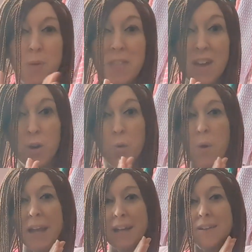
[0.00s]
with a
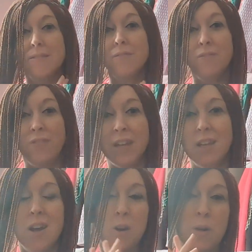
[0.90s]
quick
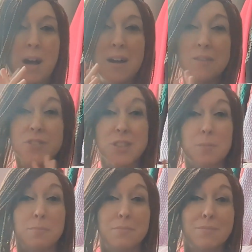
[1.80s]
video of
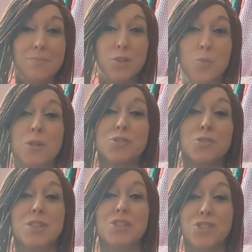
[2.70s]
some
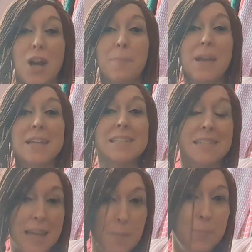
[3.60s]
grocery shopping
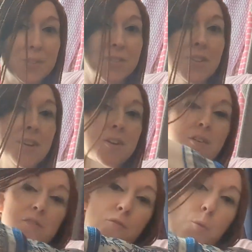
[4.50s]
tips
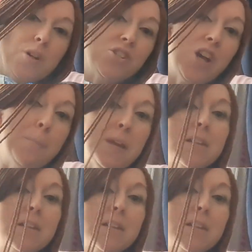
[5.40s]
for shopping